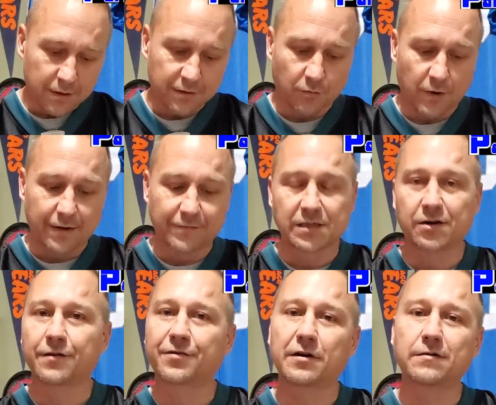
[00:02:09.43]
The Ravens
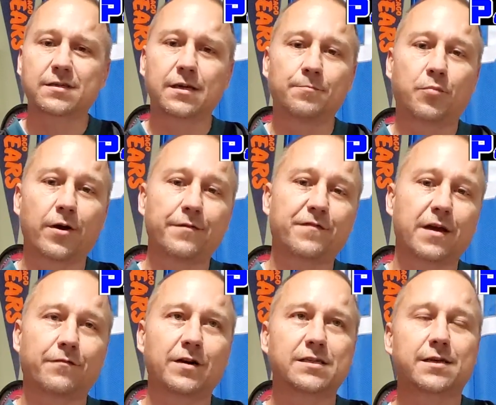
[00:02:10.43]
are 13-point
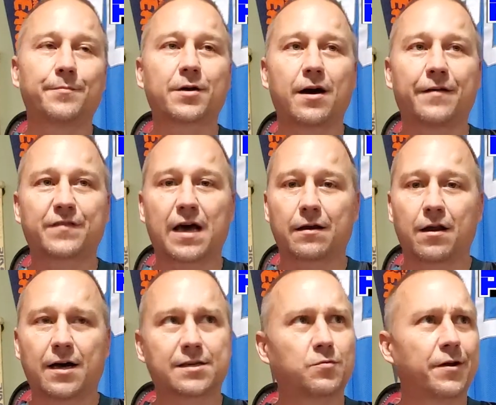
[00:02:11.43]
favorites coming off that loss,